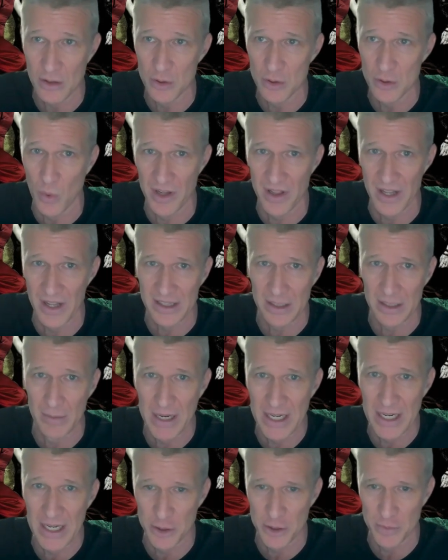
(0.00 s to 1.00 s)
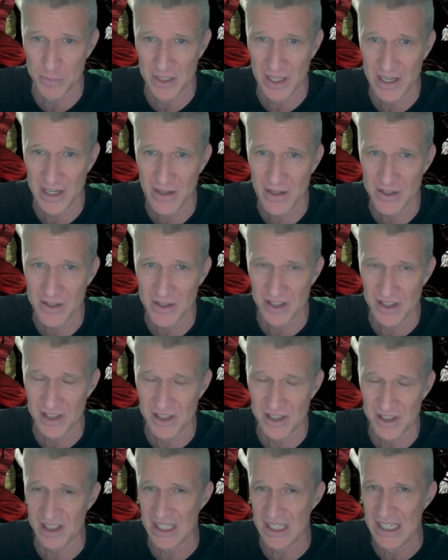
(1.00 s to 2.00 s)
one of the major players in the
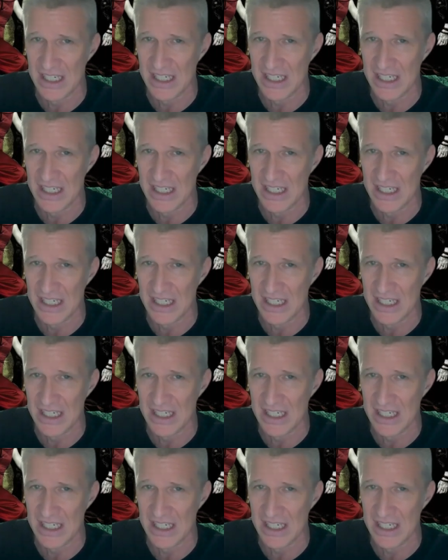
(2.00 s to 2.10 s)
city,